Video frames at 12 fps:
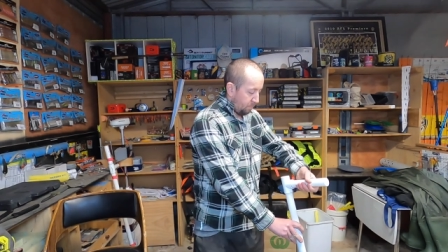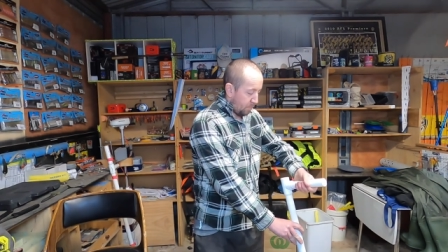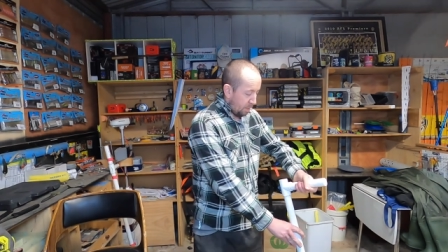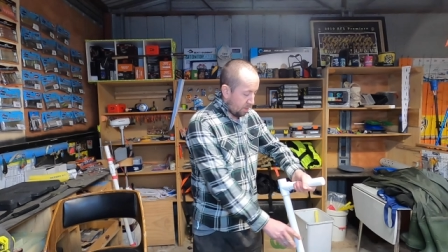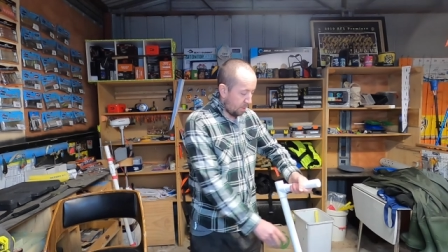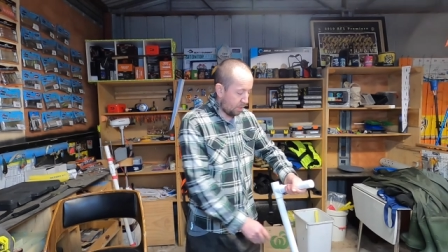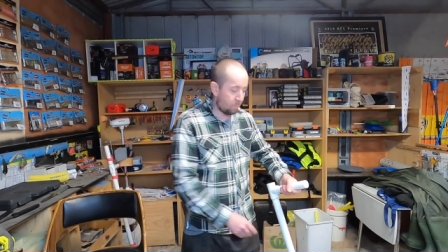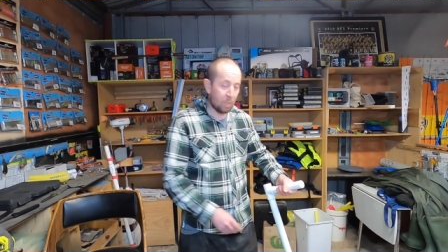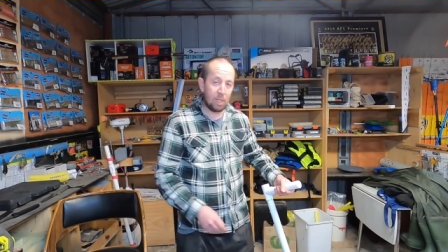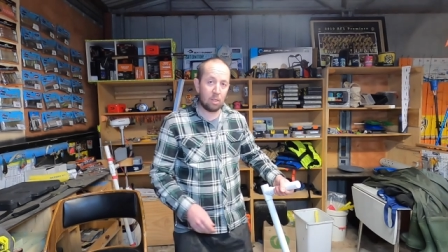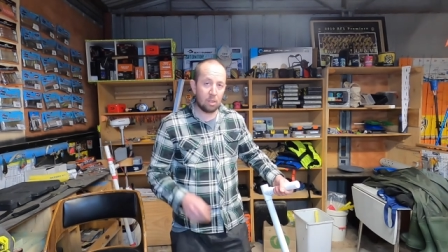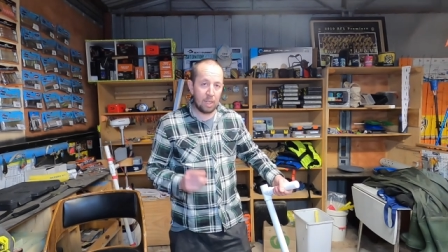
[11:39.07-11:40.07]
because
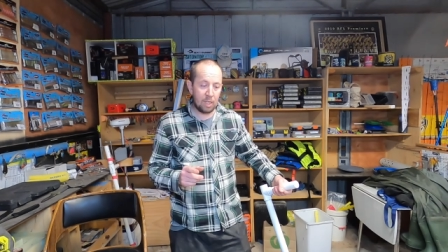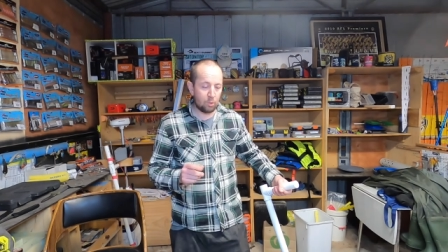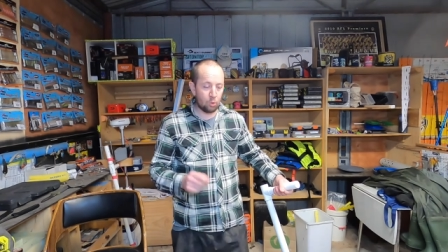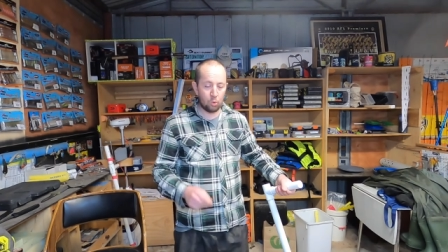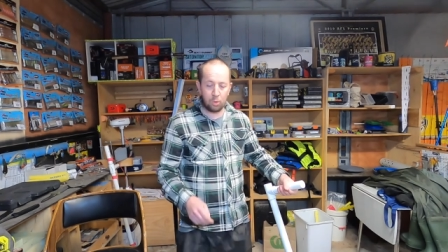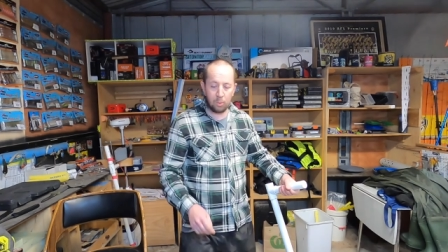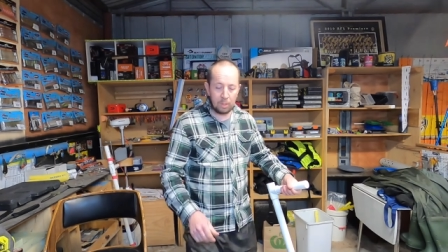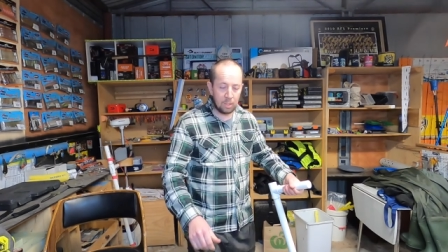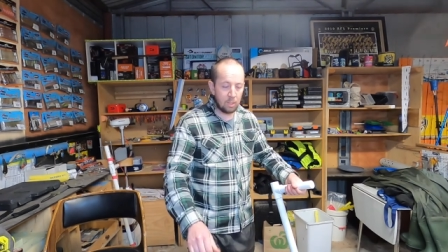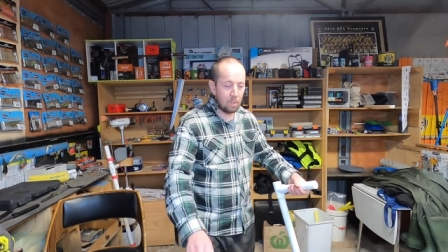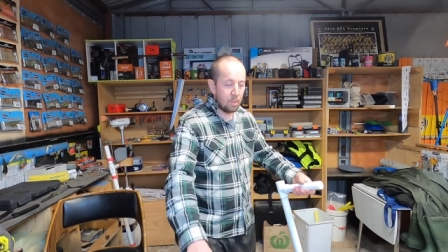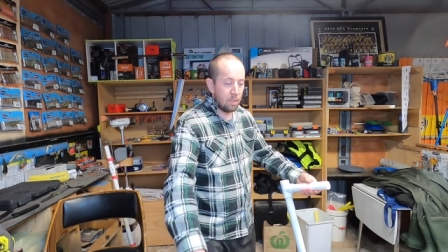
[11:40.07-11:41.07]
depending on how tall you
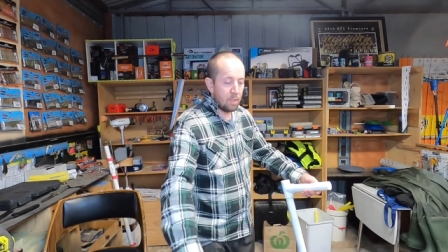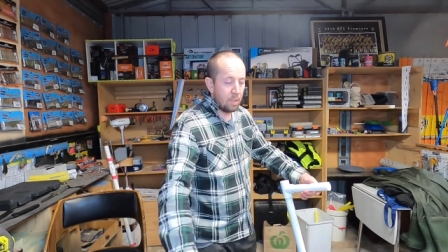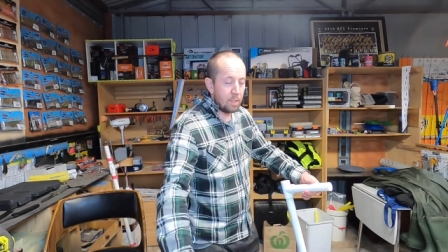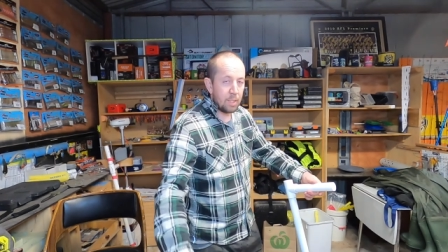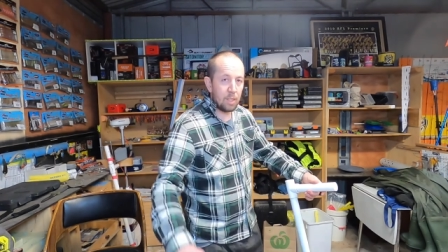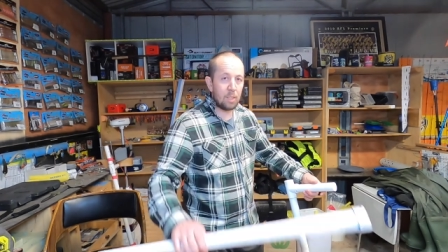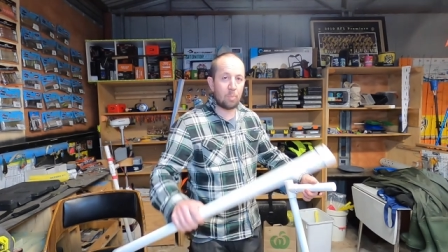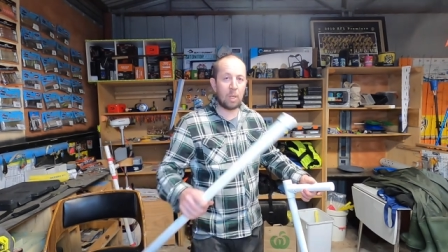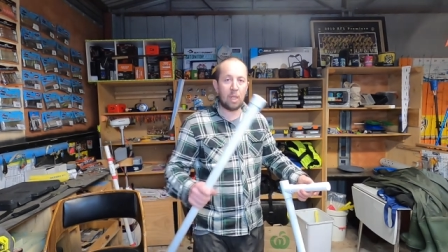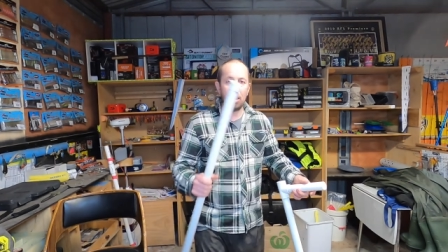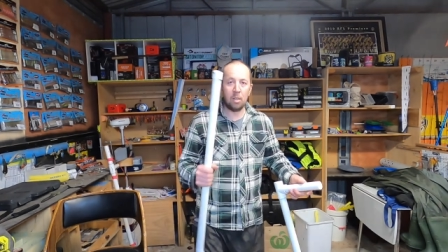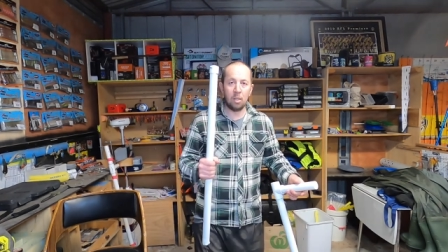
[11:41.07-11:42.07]
are, is going to
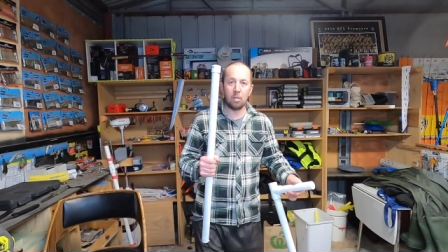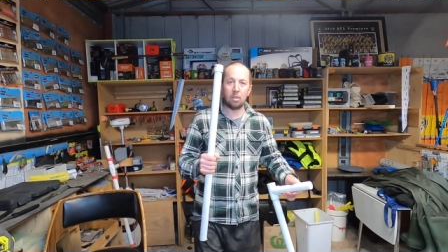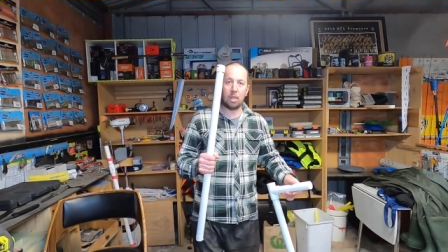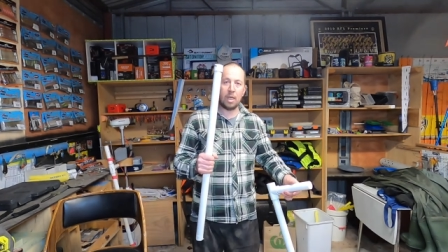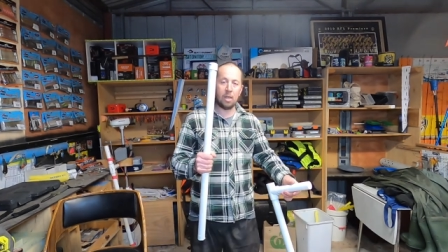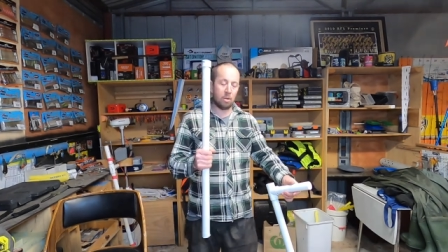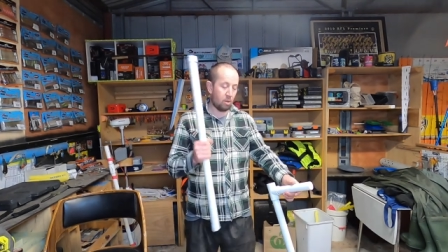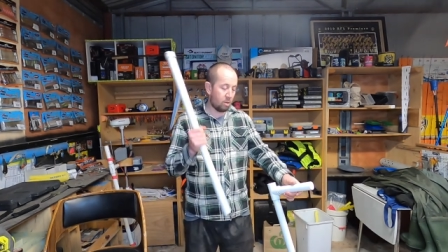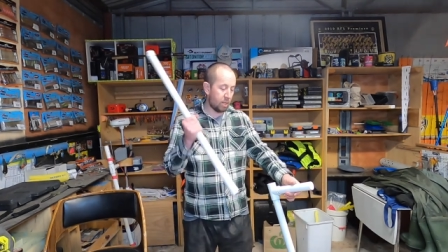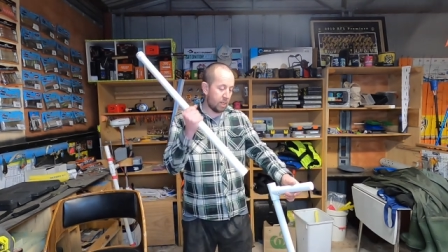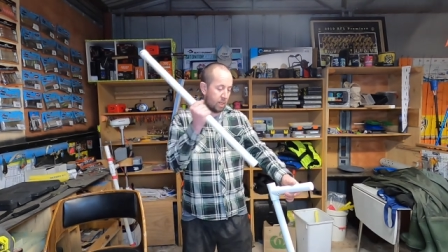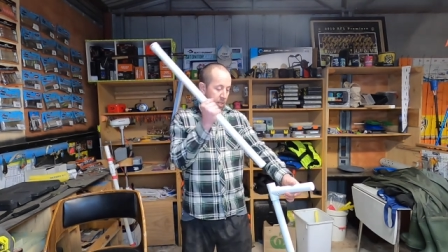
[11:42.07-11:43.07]
depend on how
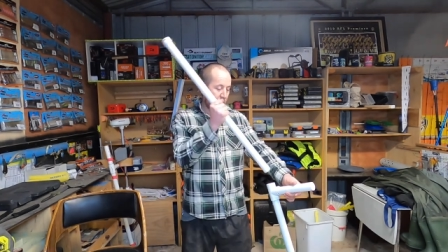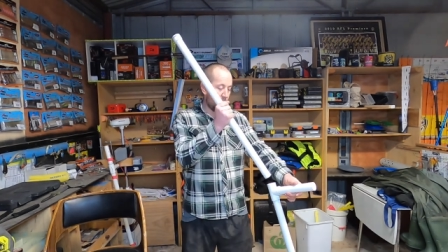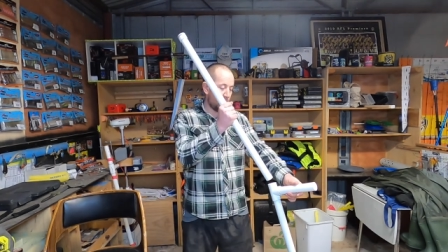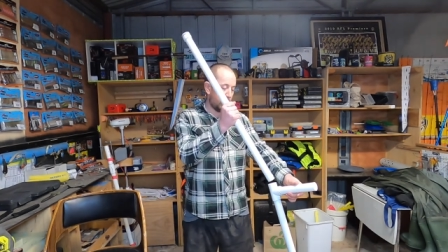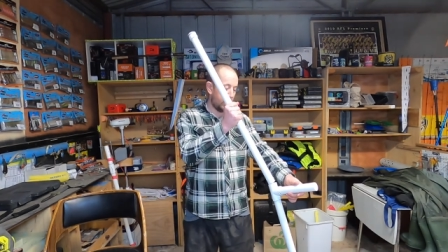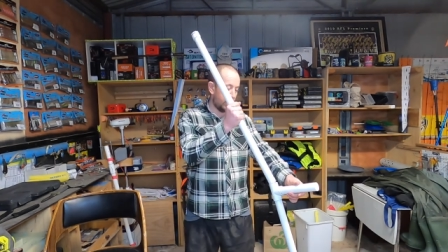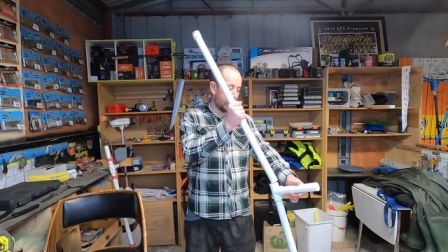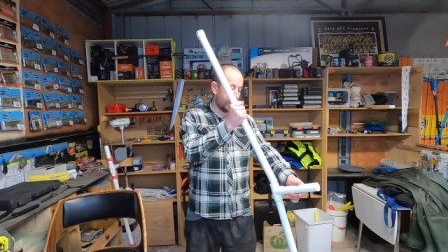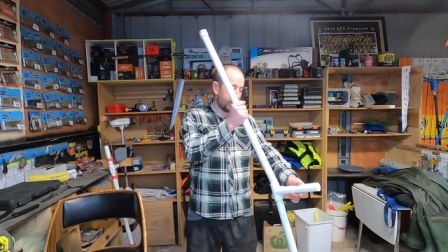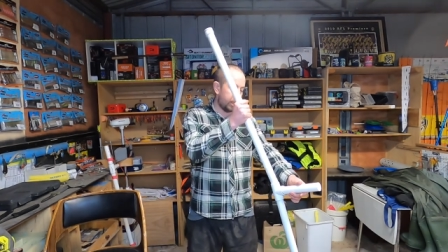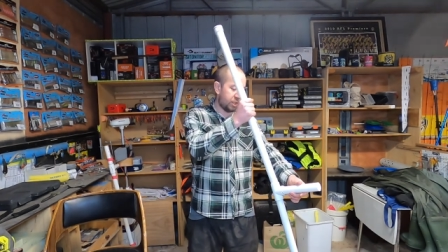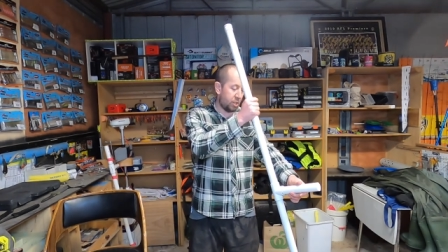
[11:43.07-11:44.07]
high you want this
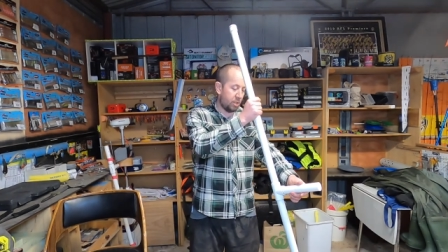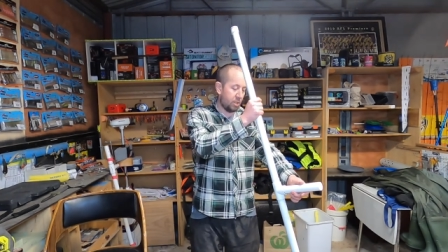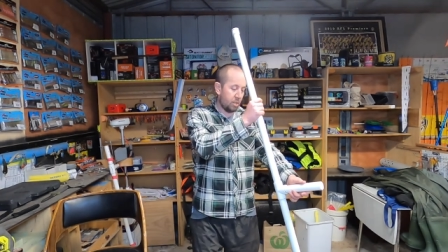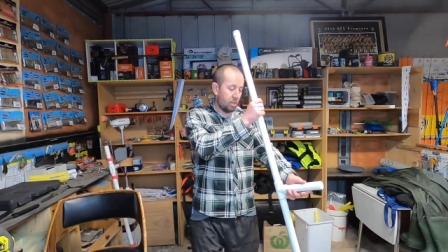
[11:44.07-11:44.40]
next section.